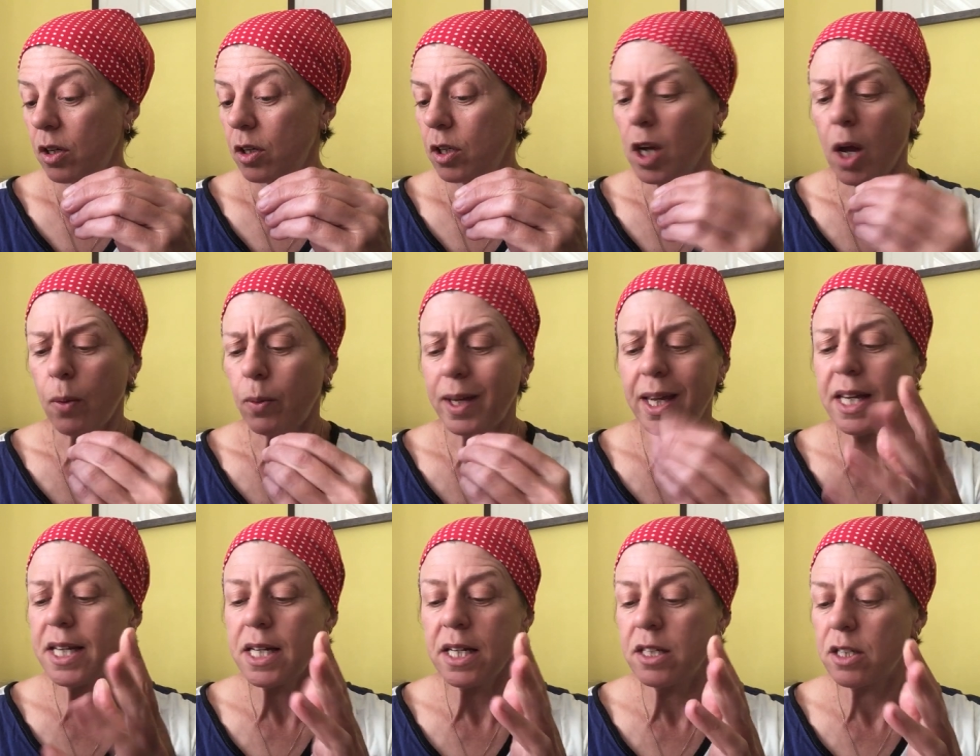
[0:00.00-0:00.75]
no,
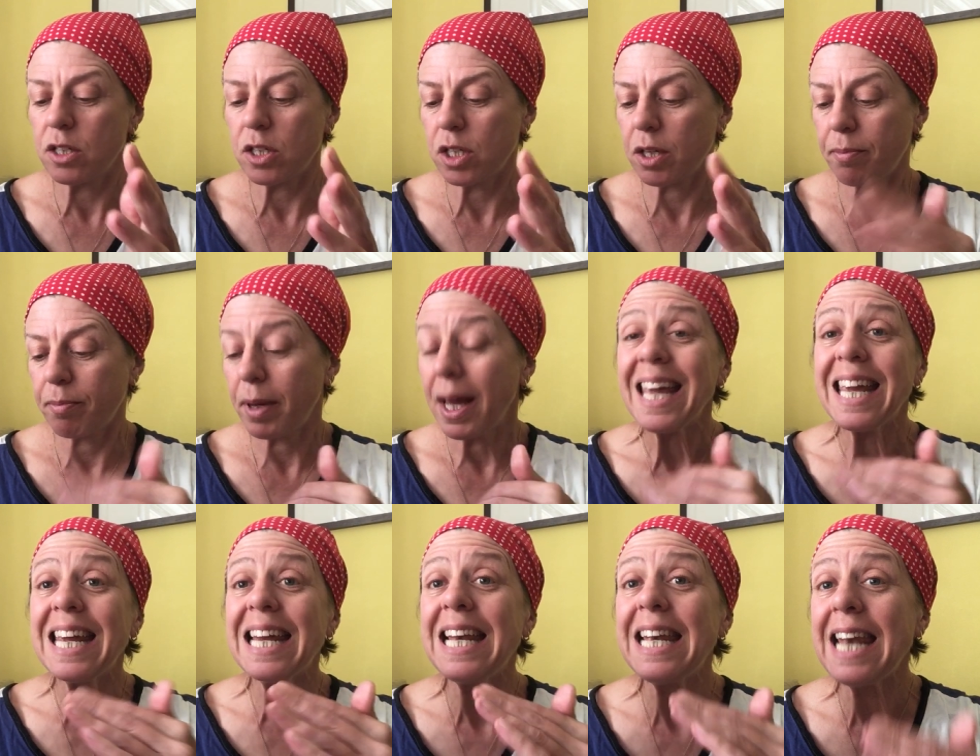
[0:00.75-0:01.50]
he didn't jump.
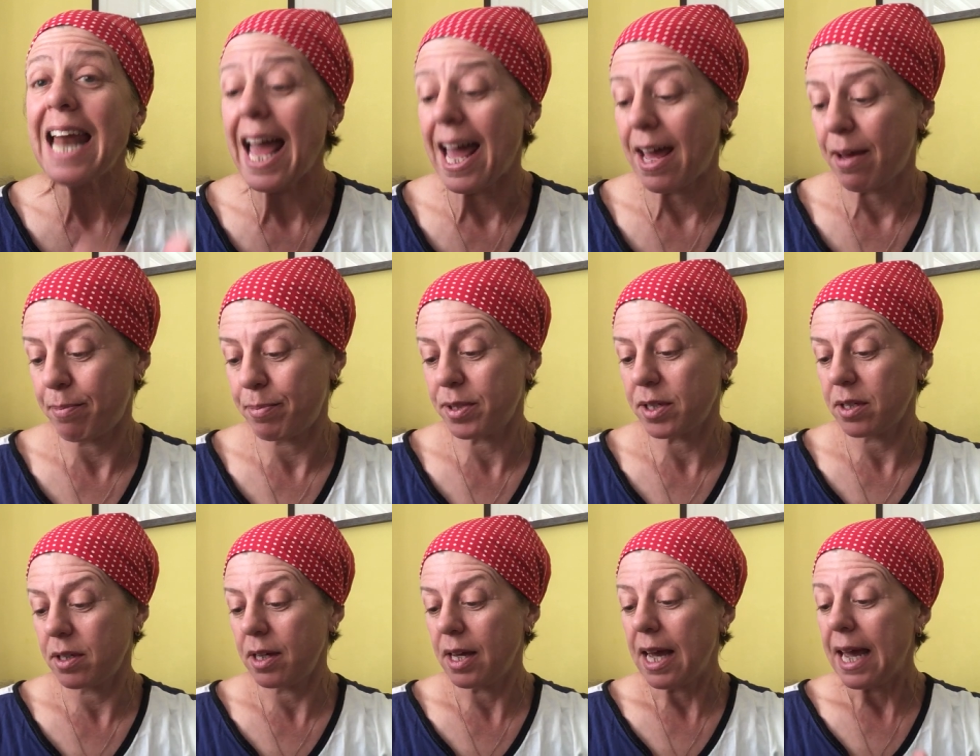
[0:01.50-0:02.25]
He leapt.